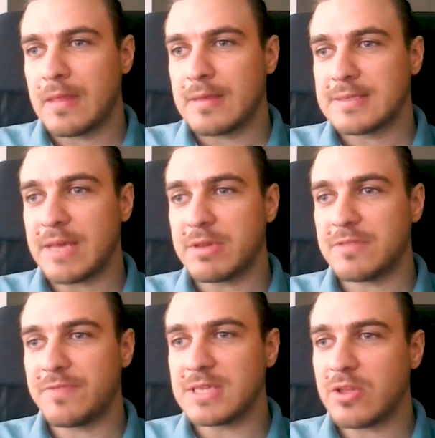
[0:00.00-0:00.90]
Some
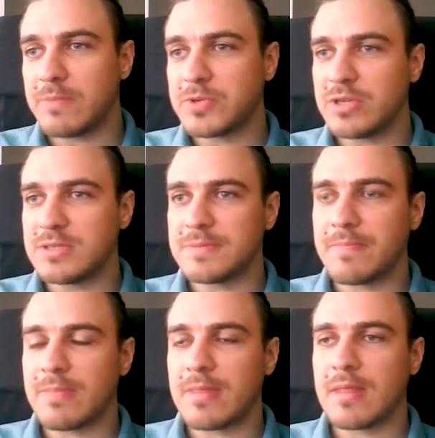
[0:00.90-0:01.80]
advanced options.
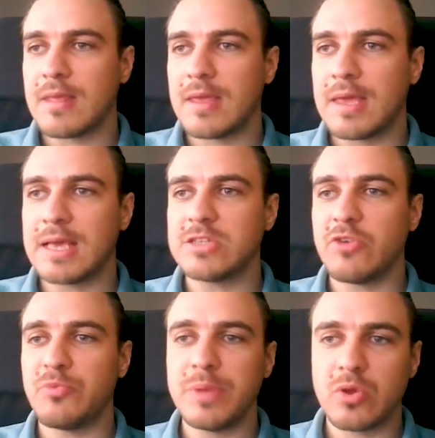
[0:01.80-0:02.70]
In case
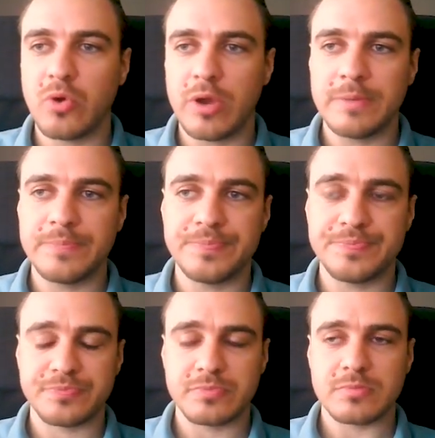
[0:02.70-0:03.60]
of Bitcoin,
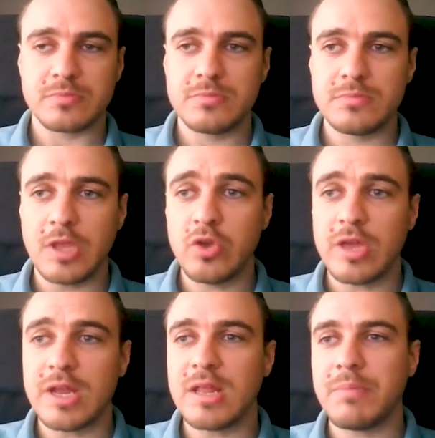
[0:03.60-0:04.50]
you
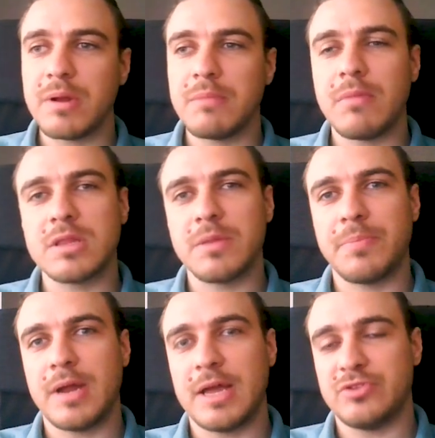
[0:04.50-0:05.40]
can enable
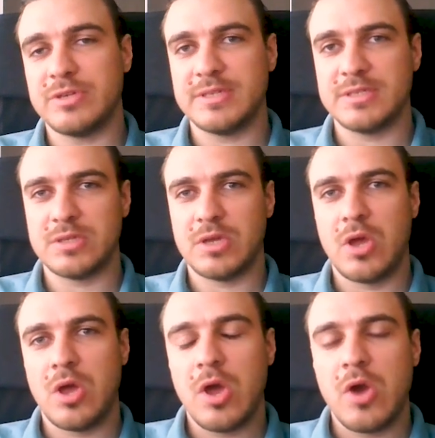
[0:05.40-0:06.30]
multiple addresses,
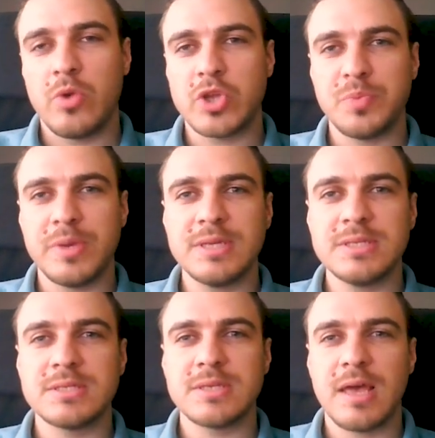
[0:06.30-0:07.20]
which
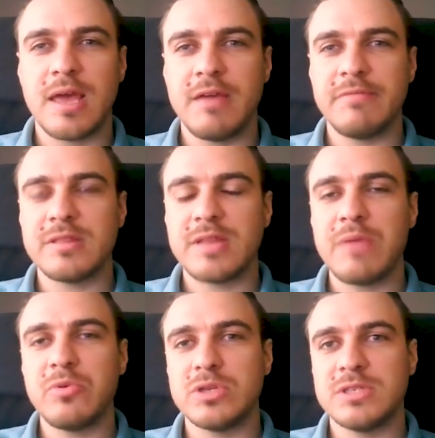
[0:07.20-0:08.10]
means every
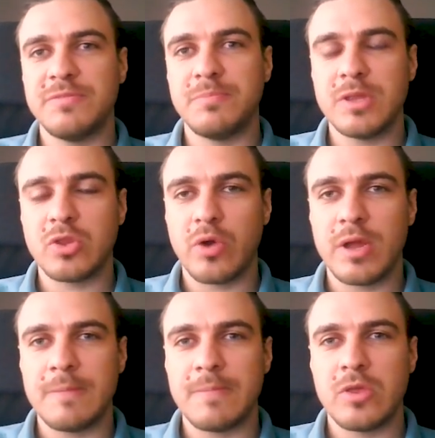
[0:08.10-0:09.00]
time you receive
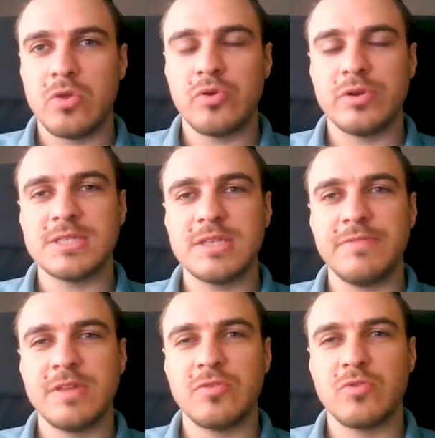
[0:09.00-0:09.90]
Bitcoin, you
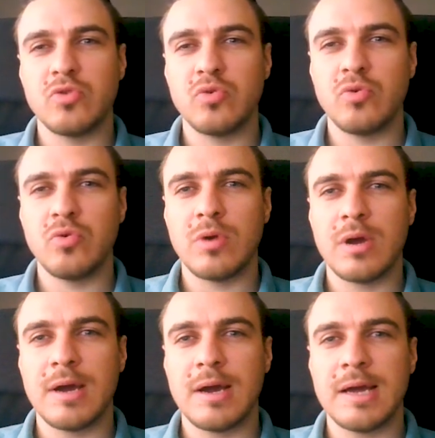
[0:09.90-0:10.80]
receive it to
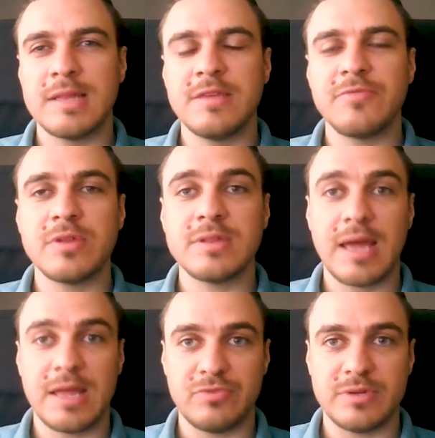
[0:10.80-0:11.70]
a different
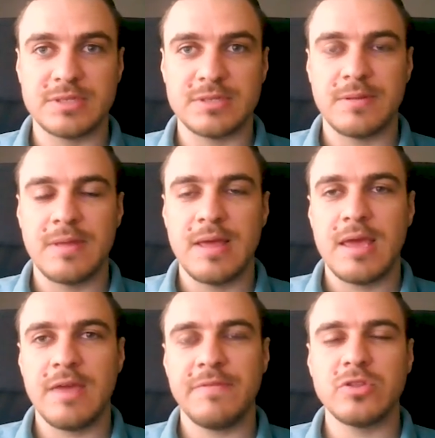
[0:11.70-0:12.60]
address.
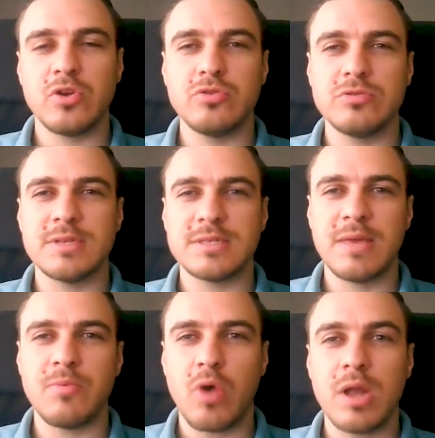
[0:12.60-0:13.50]
Even though you use the
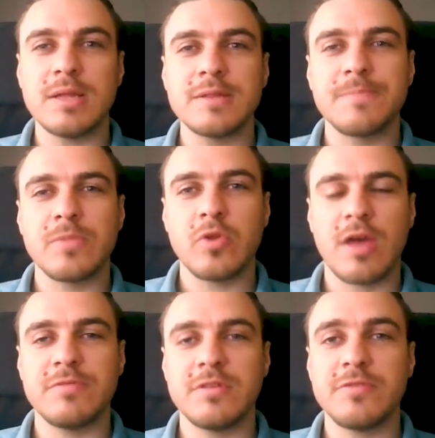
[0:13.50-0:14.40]
same wallet, you
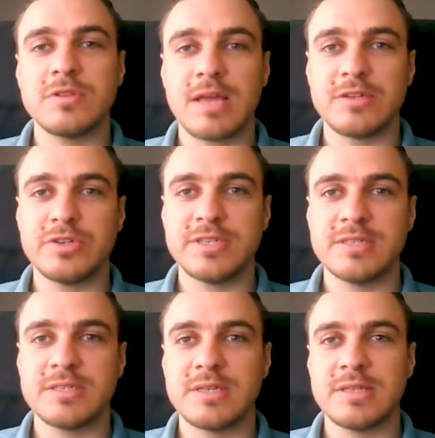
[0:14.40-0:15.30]
have different
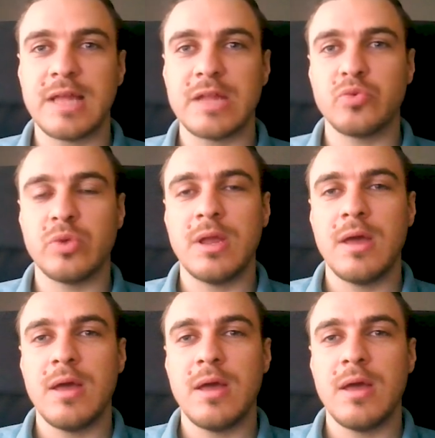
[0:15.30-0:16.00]
addresses that will